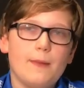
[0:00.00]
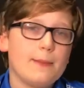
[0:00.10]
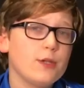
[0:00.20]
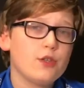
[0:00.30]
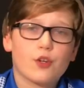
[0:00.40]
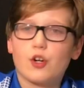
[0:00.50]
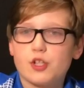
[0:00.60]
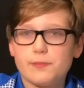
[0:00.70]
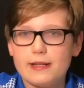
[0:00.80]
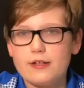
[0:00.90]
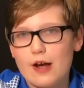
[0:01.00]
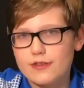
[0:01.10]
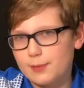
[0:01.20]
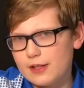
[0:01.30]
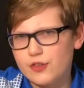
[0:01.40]
Maybe there could also be, you
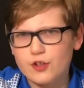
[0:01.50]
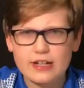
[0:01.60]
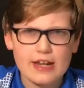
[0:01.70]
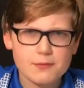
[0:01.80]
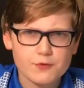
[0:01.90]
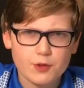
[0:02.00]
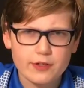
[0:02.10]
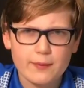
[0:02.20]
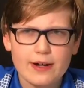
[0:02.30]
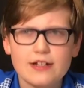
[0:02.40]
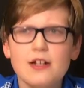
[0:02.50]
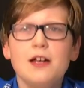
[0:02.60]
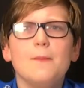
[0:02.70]
have to play 30 games before you get ranked.